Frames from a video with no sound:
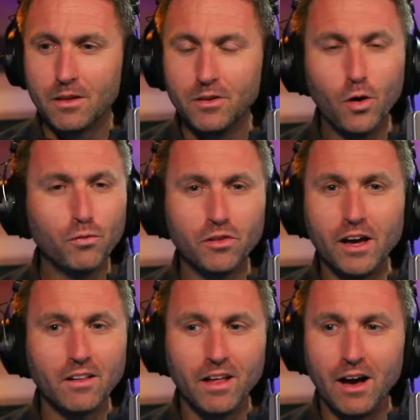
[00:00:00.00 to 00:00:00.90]
No
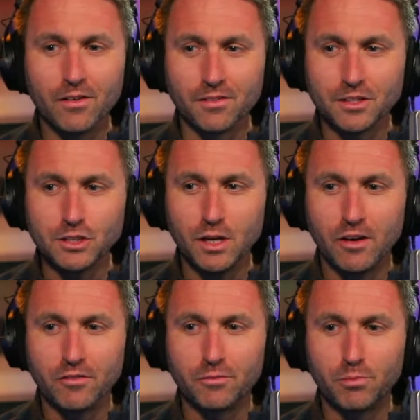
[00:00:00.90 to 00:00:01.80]
flight allowed unless you
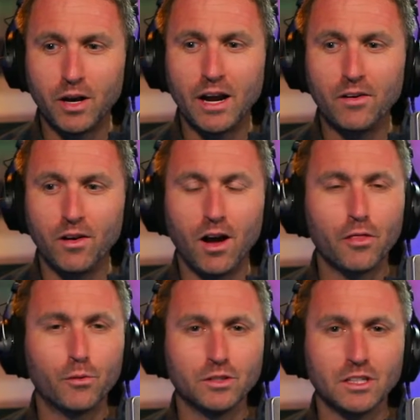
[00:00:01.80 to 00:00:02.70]
have prior
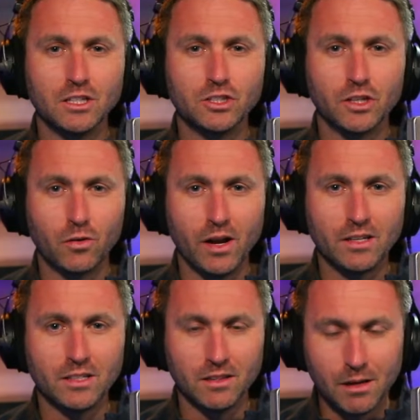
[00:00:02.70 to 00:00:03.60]
authorization
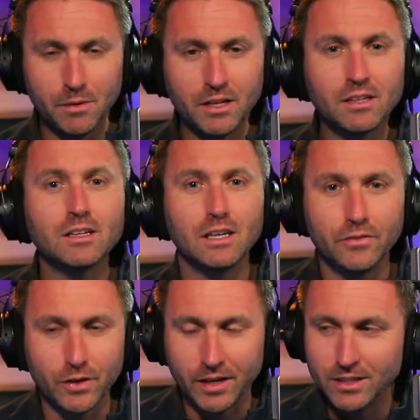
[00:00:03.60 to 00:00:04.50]
granted. Let me give
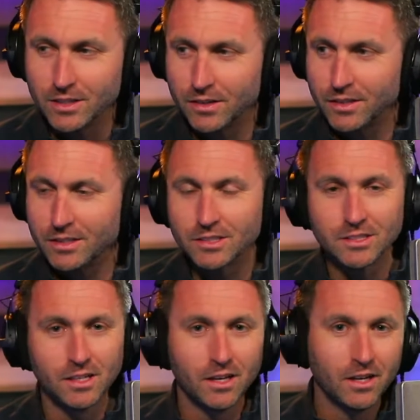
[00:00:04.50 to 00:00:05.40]
you a hint on
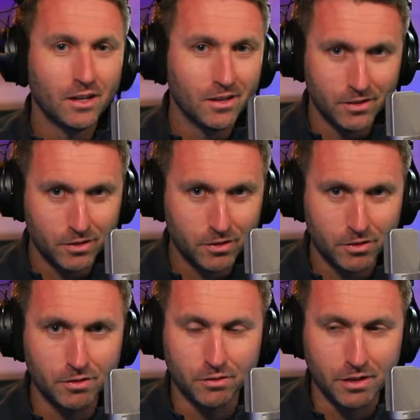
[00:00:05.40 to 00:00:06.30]
this.
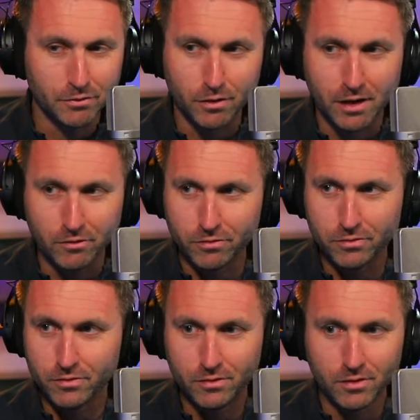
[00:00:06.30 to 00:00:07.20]
You'll never
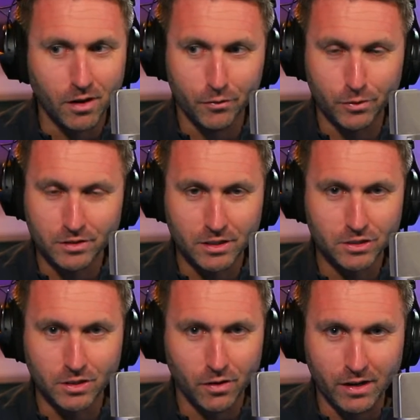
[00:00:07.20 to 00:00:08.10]
have
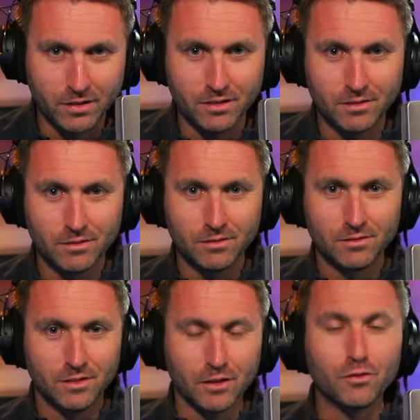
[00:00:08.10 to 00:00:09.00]
authorization granted.
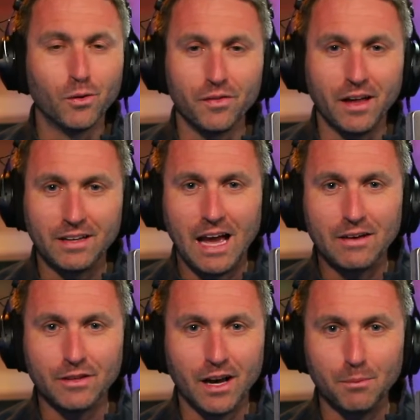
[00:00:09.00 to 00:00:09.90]
They throw in that
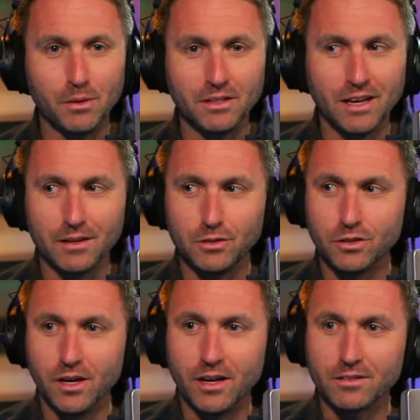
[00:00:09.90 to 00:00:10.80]
caveat, but yeah,
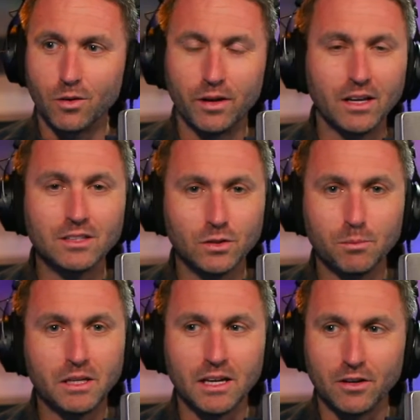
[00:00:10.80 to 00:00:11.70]
you're not going into a
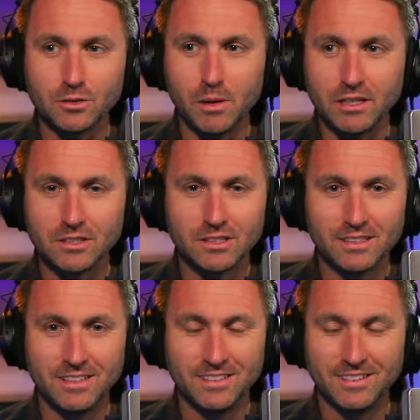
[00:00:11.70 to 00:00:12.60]
P airspace.
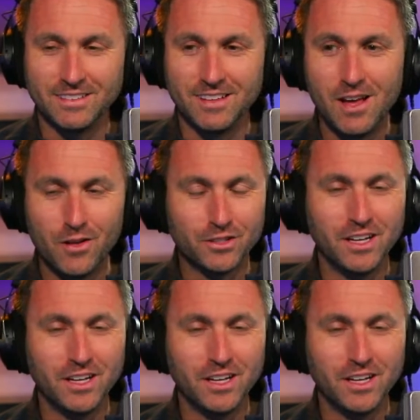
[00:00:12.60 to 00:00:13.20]
There's